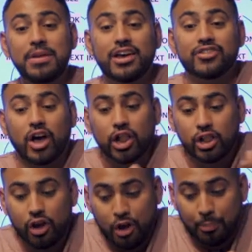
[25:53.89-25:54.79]
because
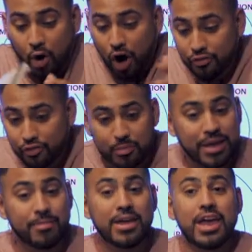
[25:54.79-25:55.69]
apart from
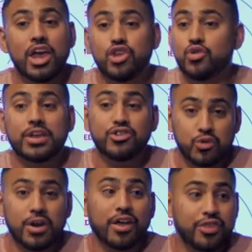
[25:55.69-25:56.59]
Him, you can
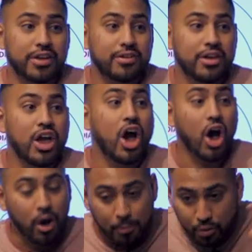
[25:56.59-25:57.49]
do nothing.
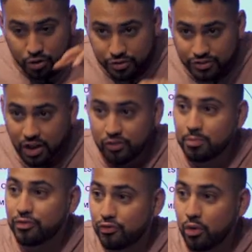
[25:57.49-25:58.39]
Humble yourself
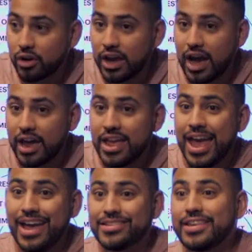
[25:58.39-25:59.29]
before God
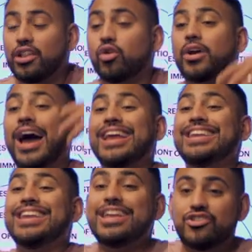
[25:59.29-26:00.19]
and say, Lord, I
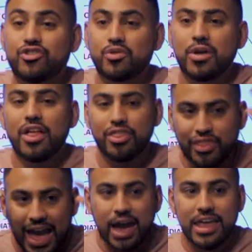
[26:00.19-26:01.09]
need you.
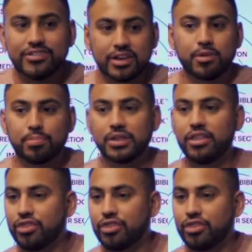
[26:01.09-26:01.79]
That is a complete